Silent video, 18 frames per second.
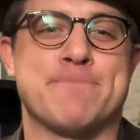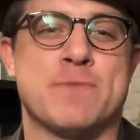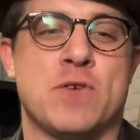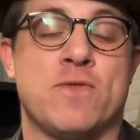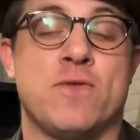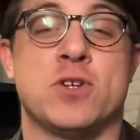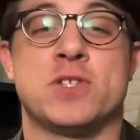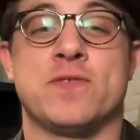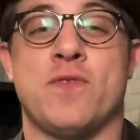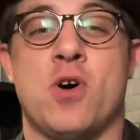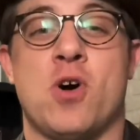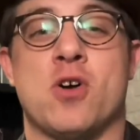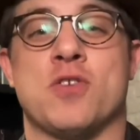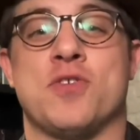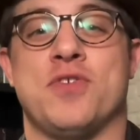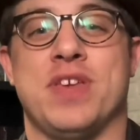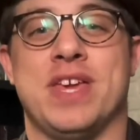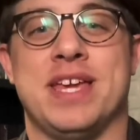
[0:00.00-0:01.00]
first of all, are
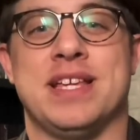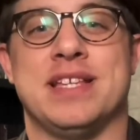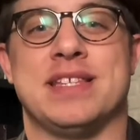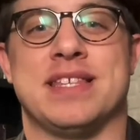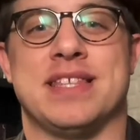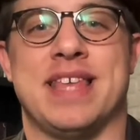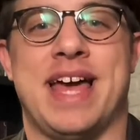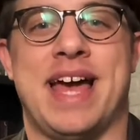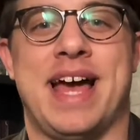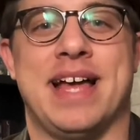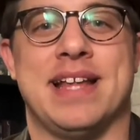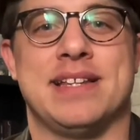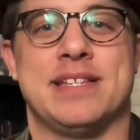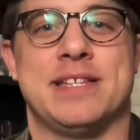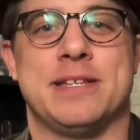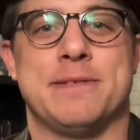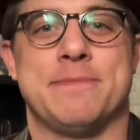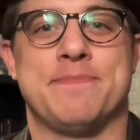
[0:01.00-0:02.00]
things
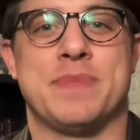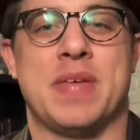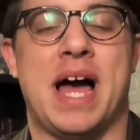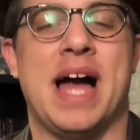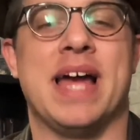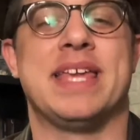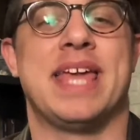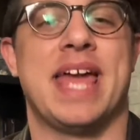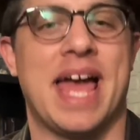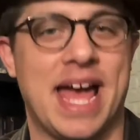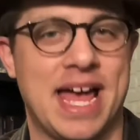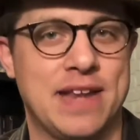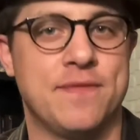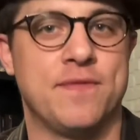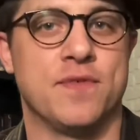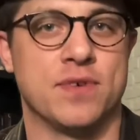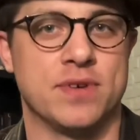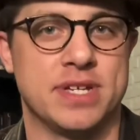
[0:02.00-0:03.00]
that I can
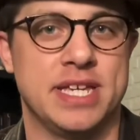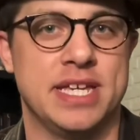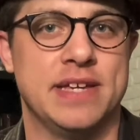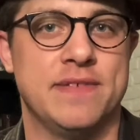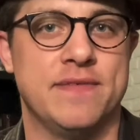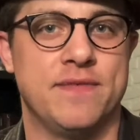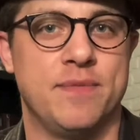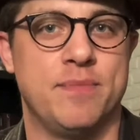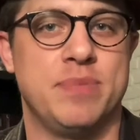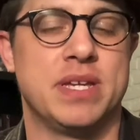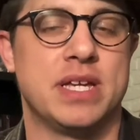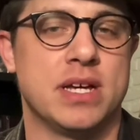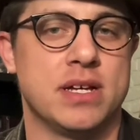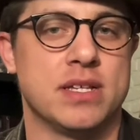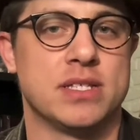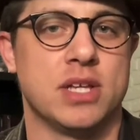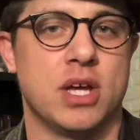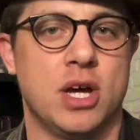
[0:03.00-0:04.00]
forgive
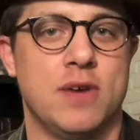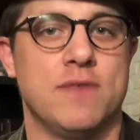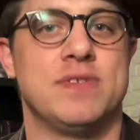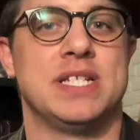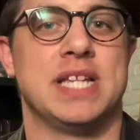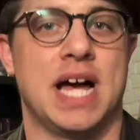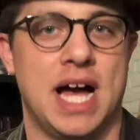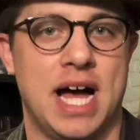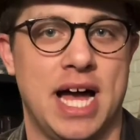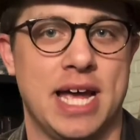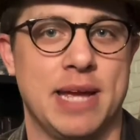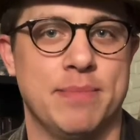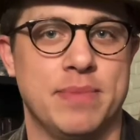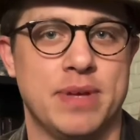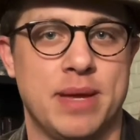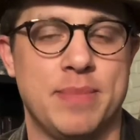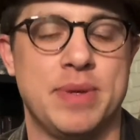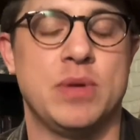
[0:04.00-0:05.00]
because of time.
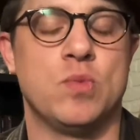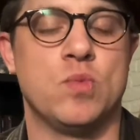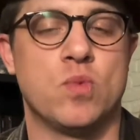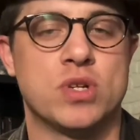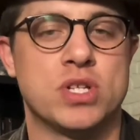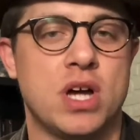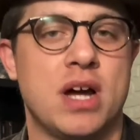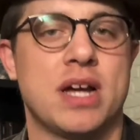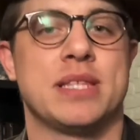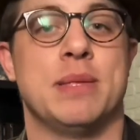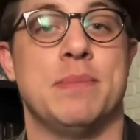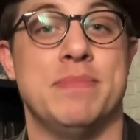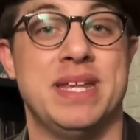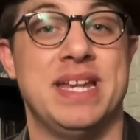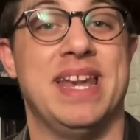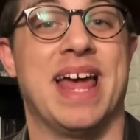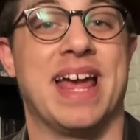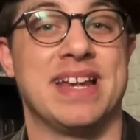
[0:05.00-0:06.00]
I mean, we're talking the
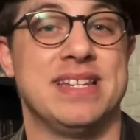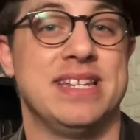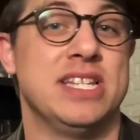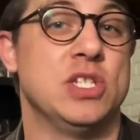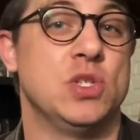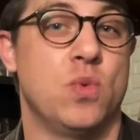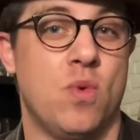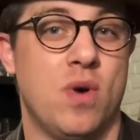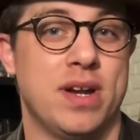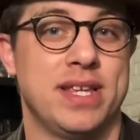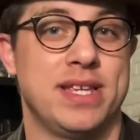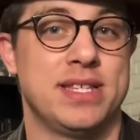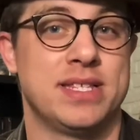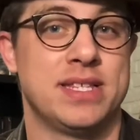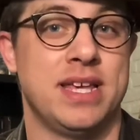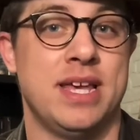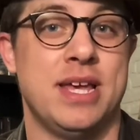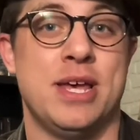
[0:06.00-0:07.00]
mid-1920s.
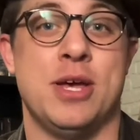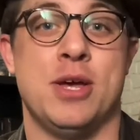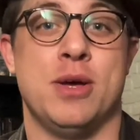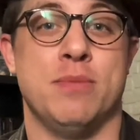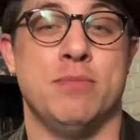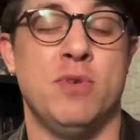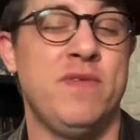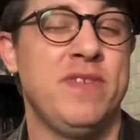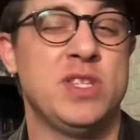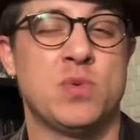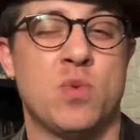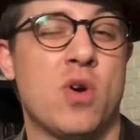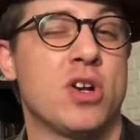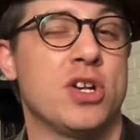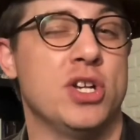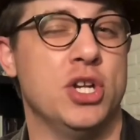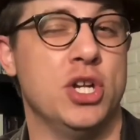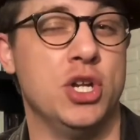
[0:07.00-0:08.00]
Movies
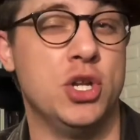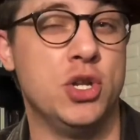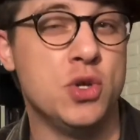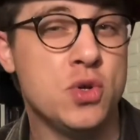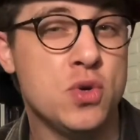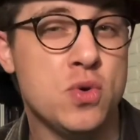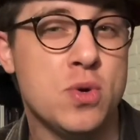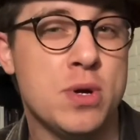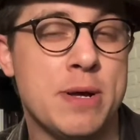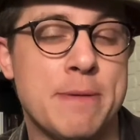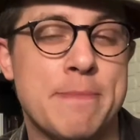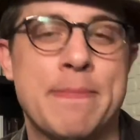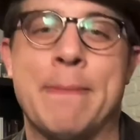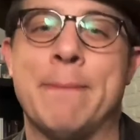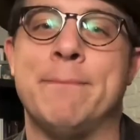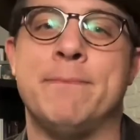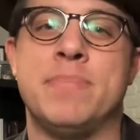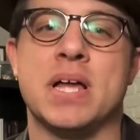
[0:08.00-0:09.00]
weren't new,
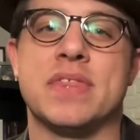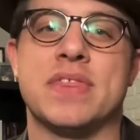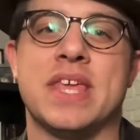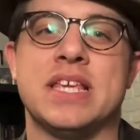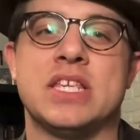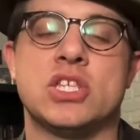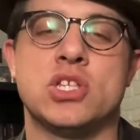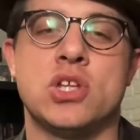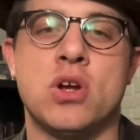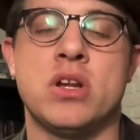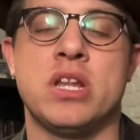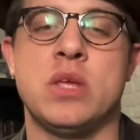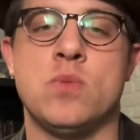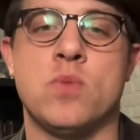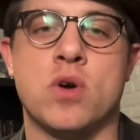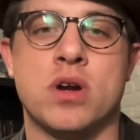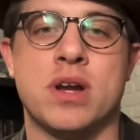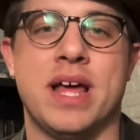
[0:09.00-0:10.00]
but they certainly
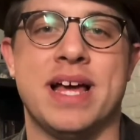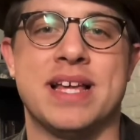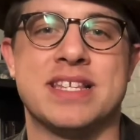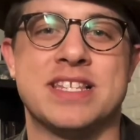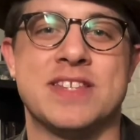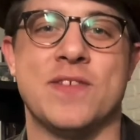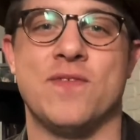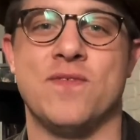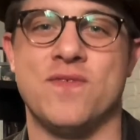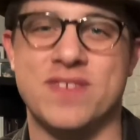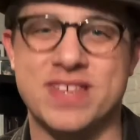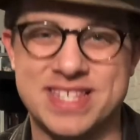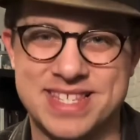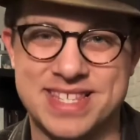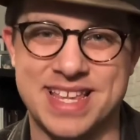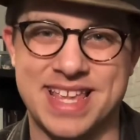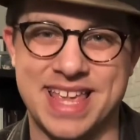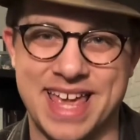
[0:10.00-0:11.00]
weren't as
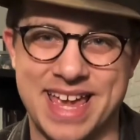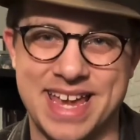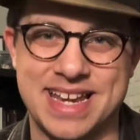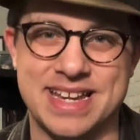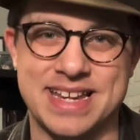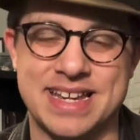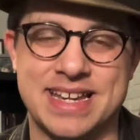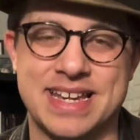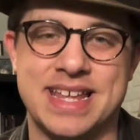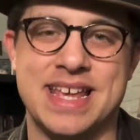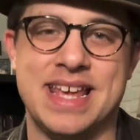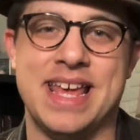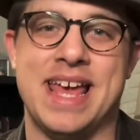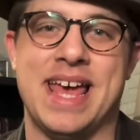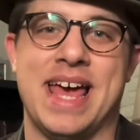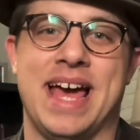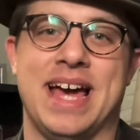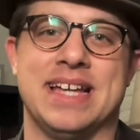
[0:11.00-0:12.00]
sophisticated
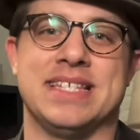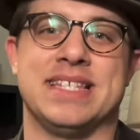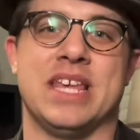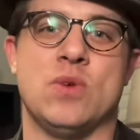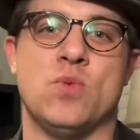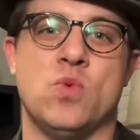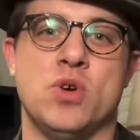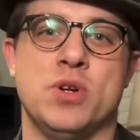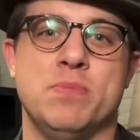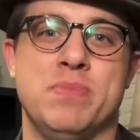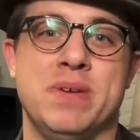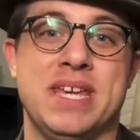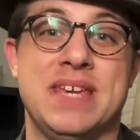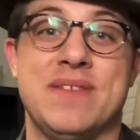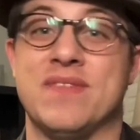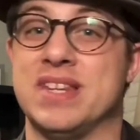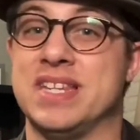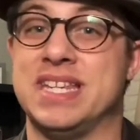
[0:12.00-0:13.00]
as they would be
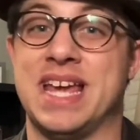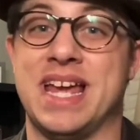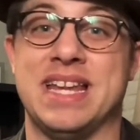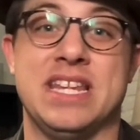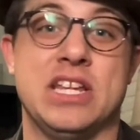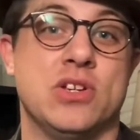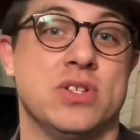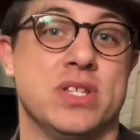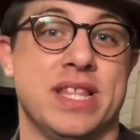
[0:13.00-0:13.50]
even 10 years